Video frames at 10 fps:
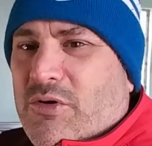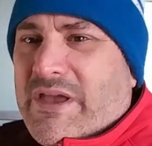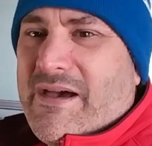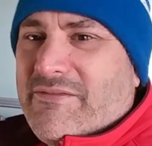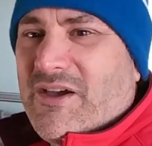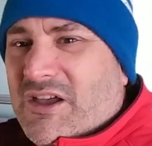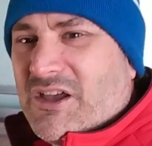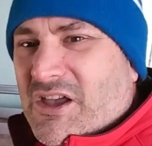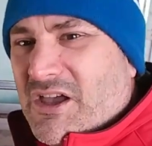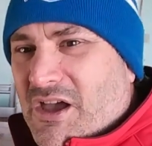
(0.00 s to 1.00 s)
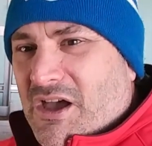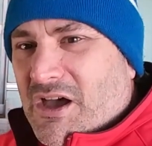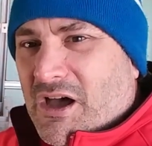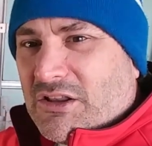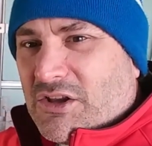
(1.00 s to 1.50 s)
We have
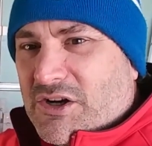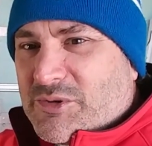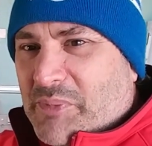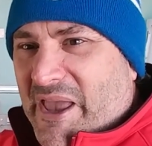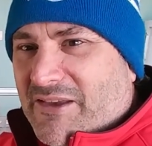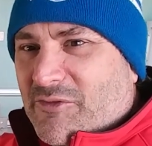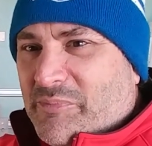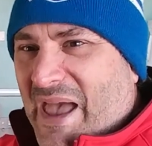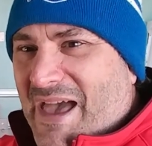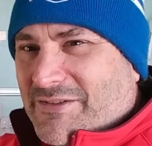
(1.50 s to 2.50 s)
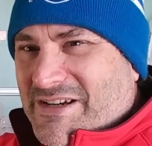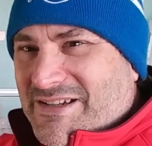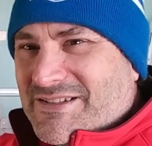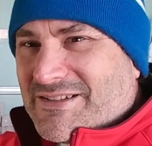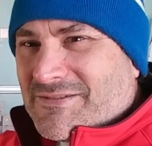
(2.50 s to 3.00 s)
a large bank of
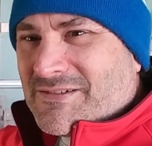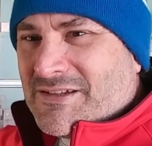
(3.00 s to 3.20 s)
batteries.